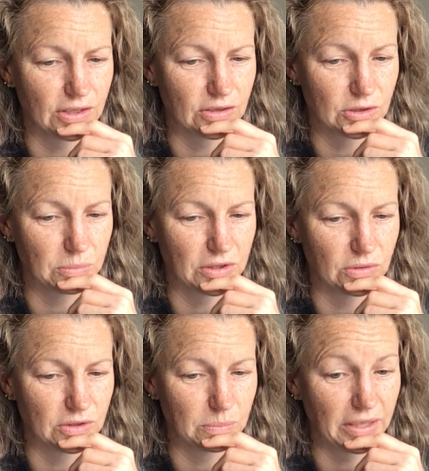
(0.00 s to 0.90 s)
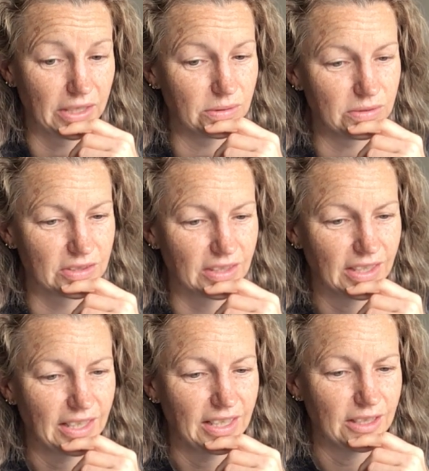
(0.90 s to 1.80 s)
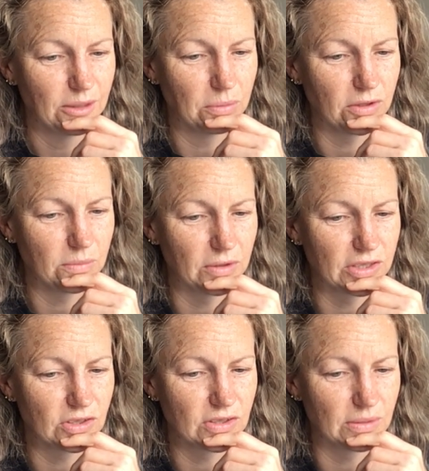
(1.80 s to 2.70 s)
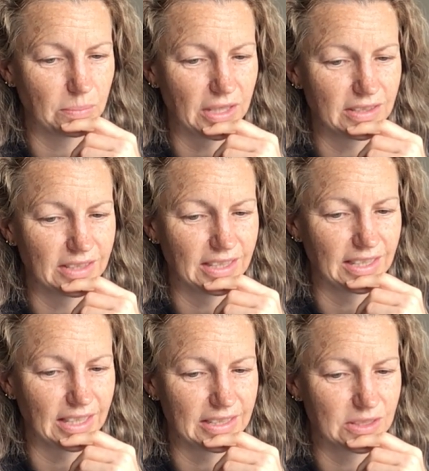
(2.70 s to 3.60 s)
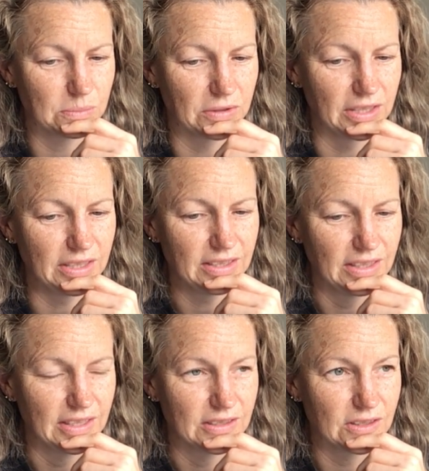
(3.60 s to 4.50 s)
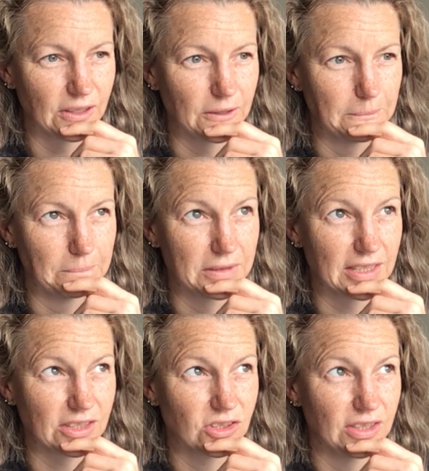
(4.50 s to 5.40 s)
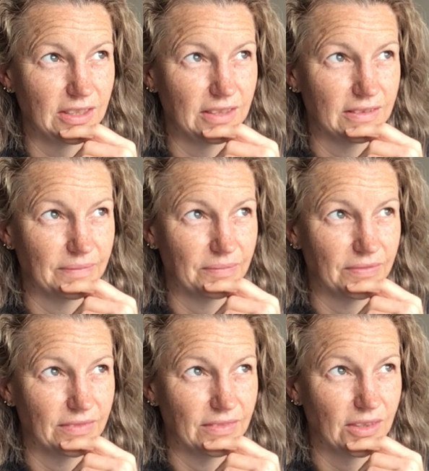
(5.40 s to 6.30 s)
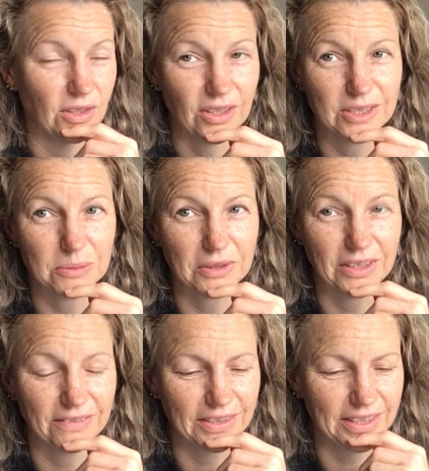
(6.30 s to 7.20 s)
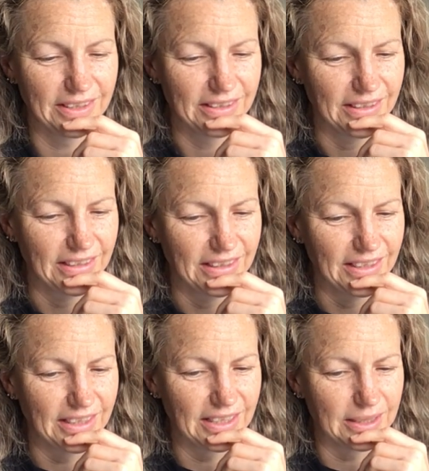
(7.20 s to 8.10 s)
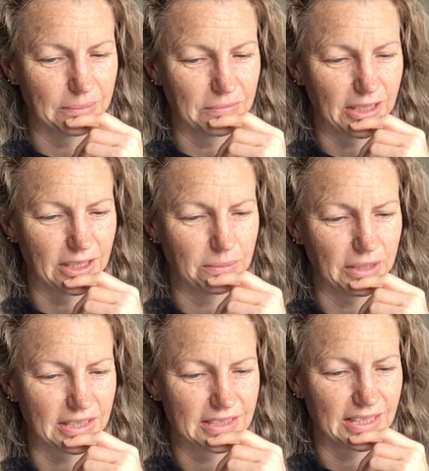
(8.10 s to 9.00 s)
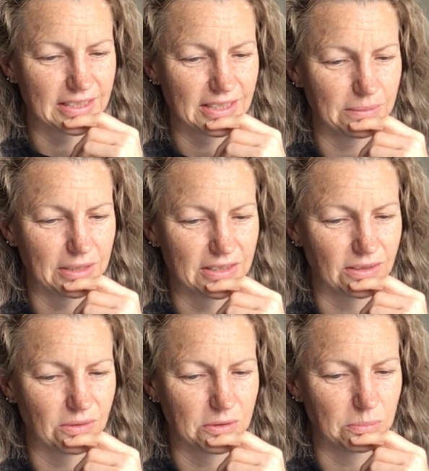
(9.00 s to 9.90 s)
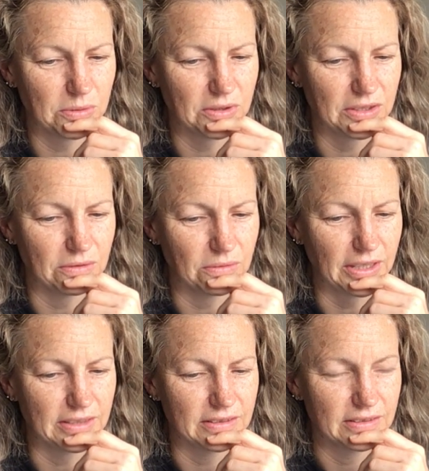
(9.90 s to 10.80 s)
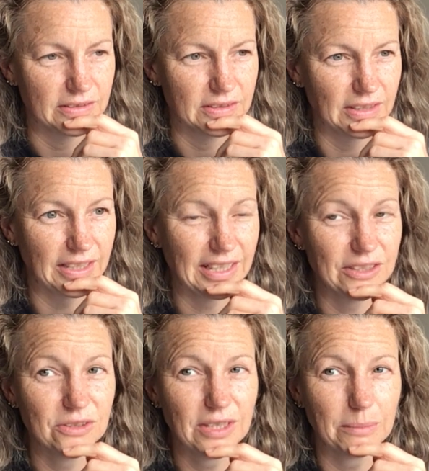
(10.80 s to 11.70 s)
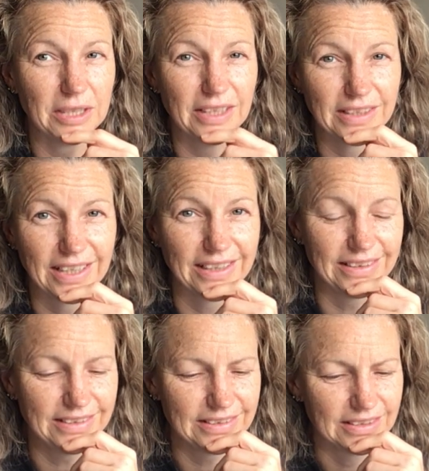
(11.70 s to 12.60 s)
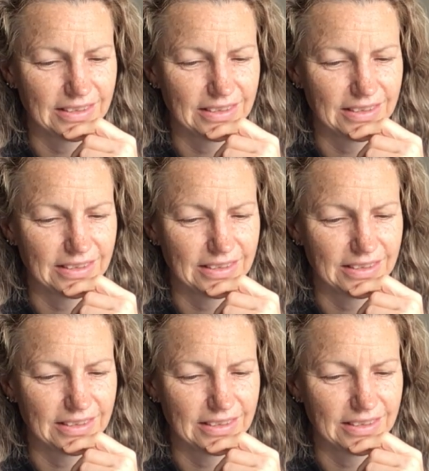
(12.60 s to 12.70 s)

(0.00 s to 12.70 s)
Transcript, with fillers: inconspicuous petals. The bottle brush is abundant in late spring, so it's actually early spring over here, um, are about 10 centimetres long and brilliant red, and they do come in other colours.